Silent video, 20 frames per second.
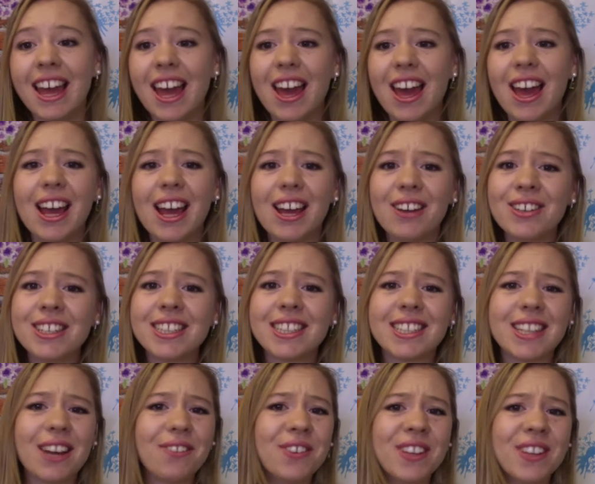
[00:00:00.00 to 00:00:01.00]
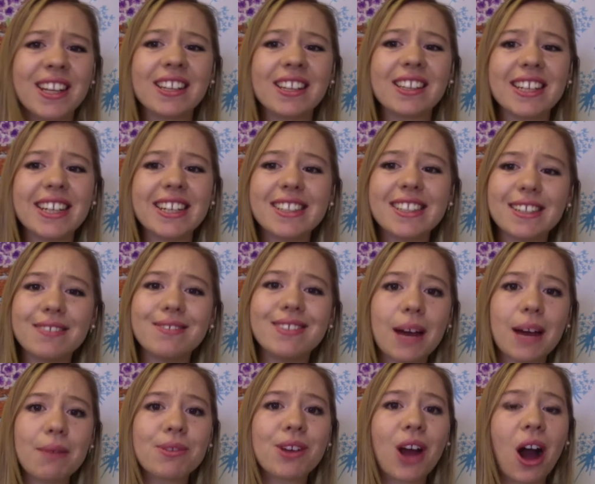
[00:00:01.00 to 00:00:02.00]
it was definitely an
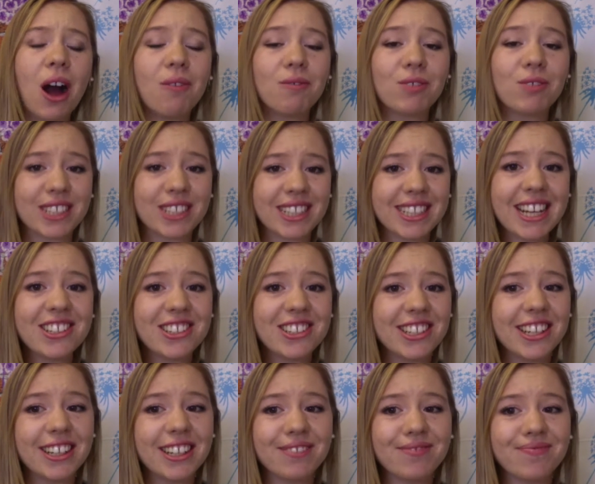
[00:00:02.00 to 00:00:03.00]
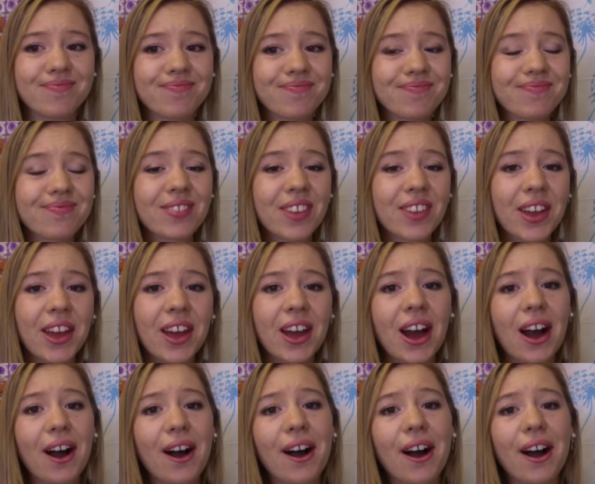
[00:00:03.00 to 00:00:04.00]
in-depth conversation.
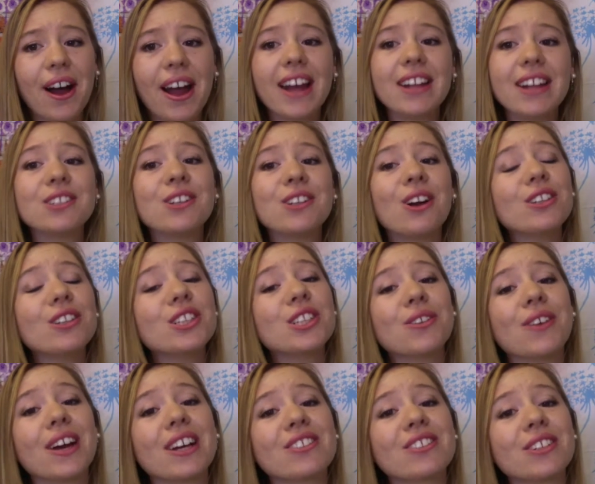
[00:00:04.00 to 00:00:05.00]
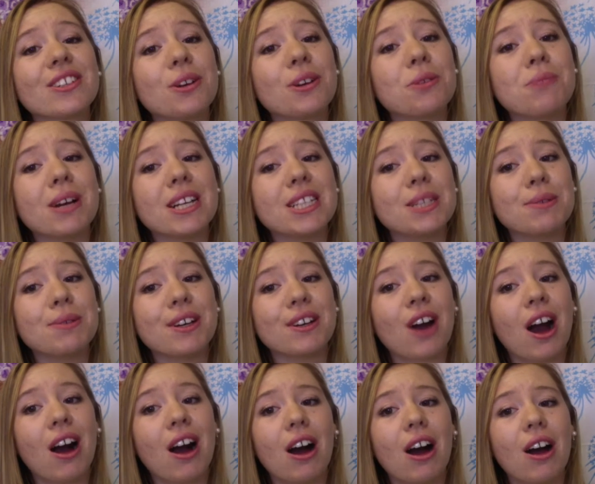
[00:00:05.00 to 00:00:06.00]
And it also actually reminds me
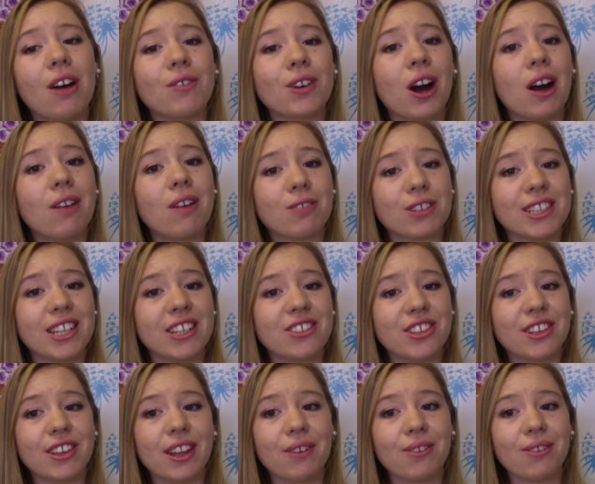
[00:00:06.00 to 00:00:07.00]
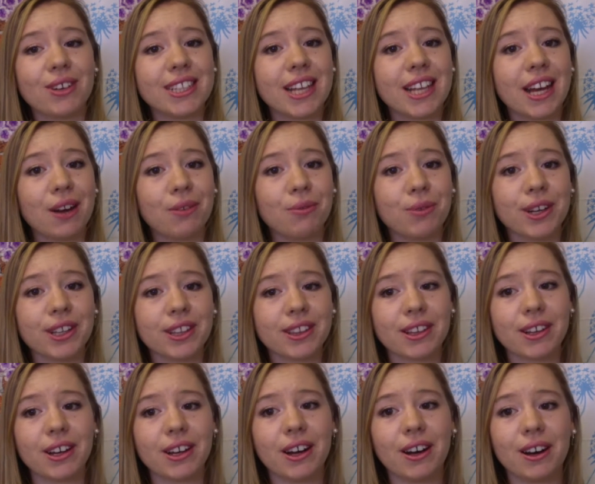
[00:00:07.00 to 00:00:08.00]
of a conversation I once had with
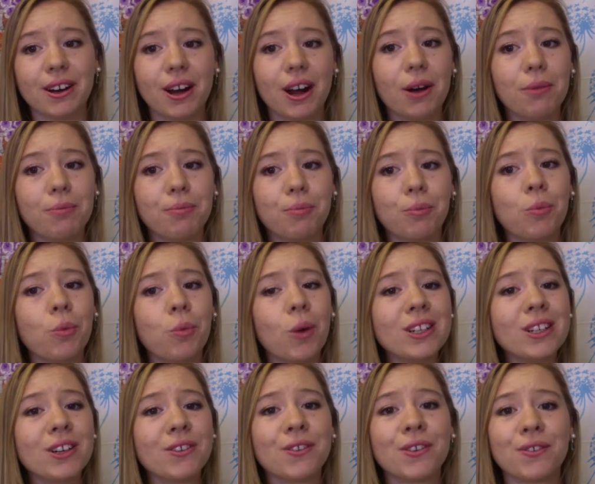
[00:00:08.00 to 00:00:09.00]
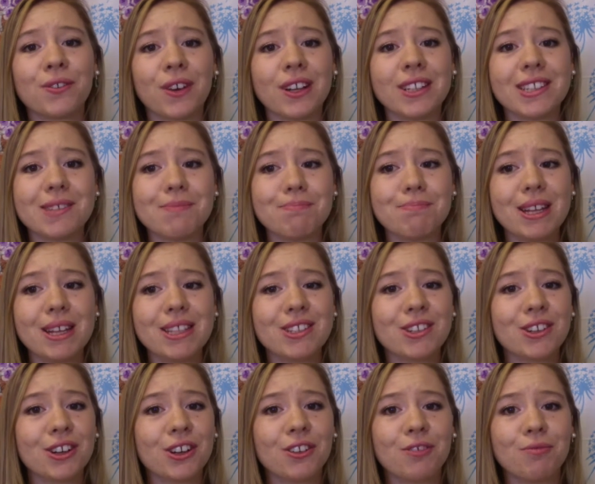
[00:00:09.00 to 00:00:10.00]
a wonderful friend and
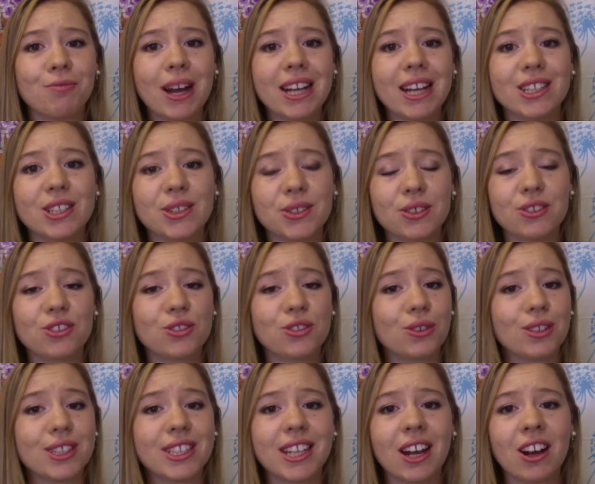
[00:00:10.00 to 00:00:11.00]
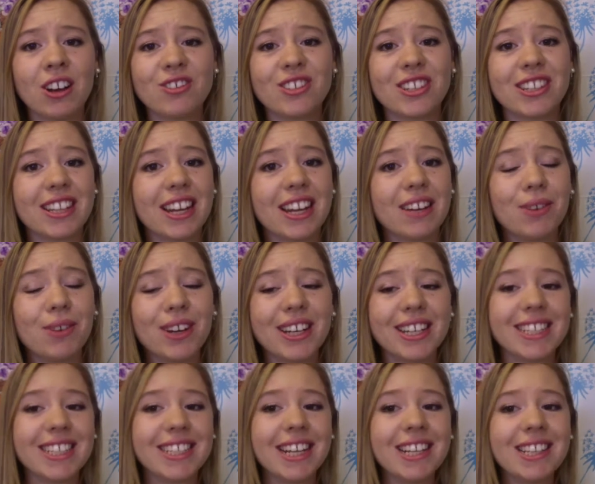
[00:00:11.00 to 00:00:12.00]
mentor of mine, Sean Sargent. And what he
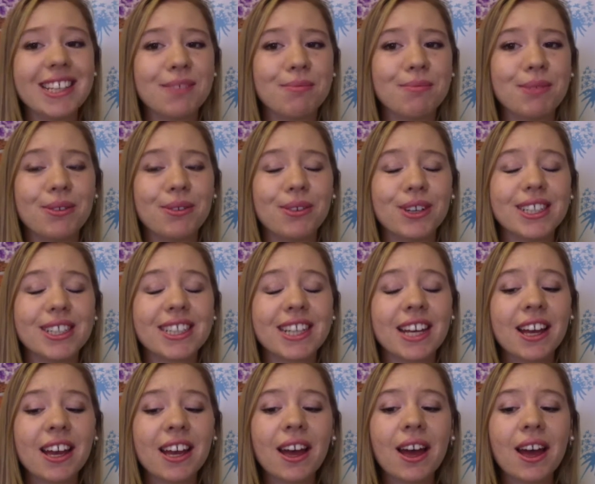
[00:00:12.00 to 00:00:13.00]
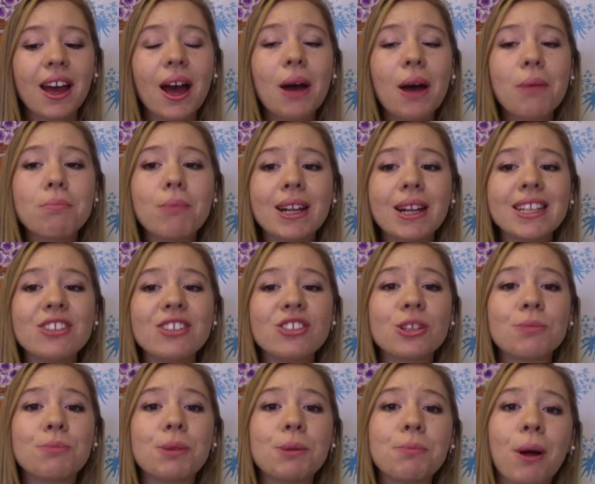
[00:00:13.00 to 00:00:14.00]
said to me was, money
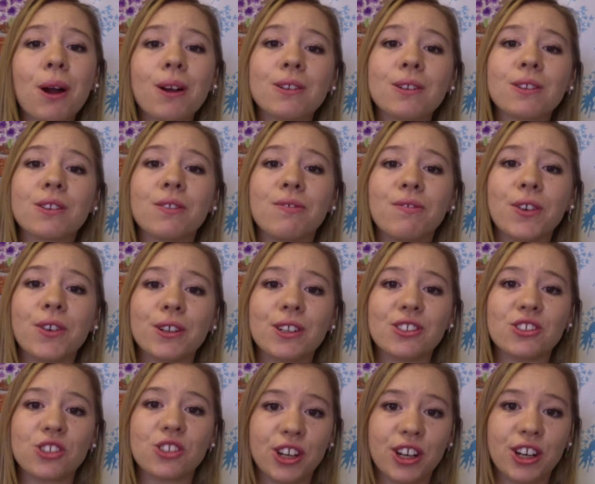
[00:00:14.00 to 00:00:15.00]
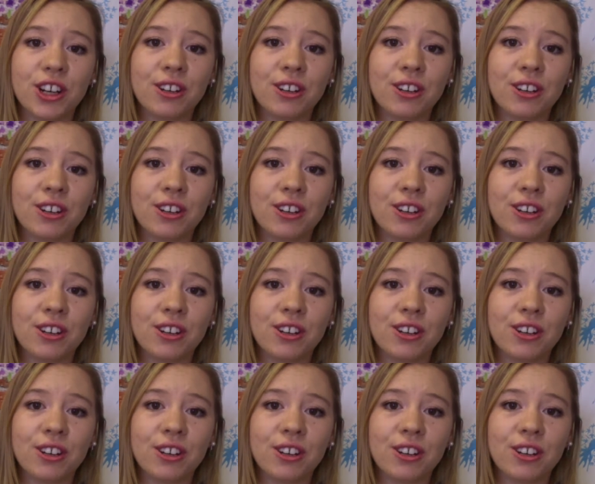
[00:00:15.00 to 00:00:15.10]
should be part of the furniture.